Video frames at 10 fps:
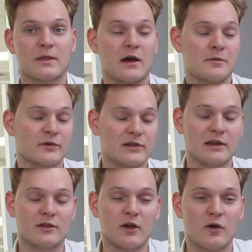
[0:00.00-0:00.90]
Now I
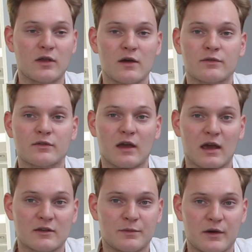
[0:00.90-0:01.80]
personally don't have
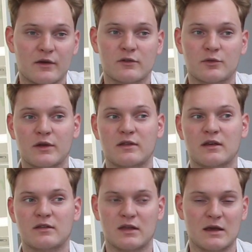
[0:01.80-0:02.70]
experience with
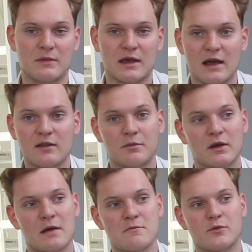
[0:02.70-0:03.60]
this theme yet,
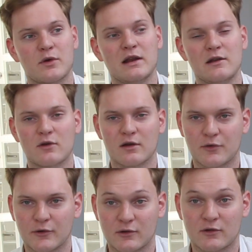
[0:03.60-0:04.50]
but I'm really looking
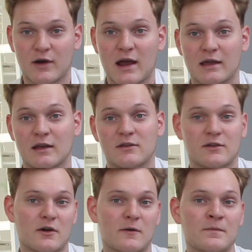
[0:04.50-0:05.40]
forward to trying it.
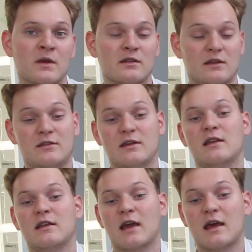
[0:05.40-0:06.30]
So this is
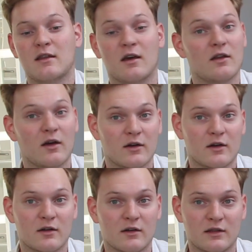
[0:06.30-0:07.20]
yet again
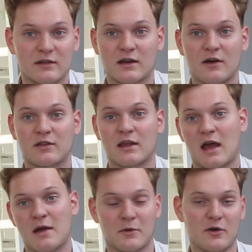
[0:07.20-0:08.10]
another discount
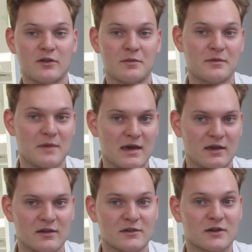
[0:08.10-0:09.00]
that I'm going to be
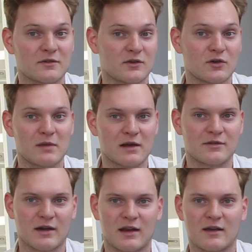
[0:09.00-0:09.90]
making use of during Black
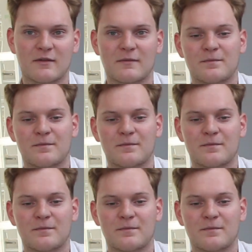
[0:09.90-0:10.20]
Friday.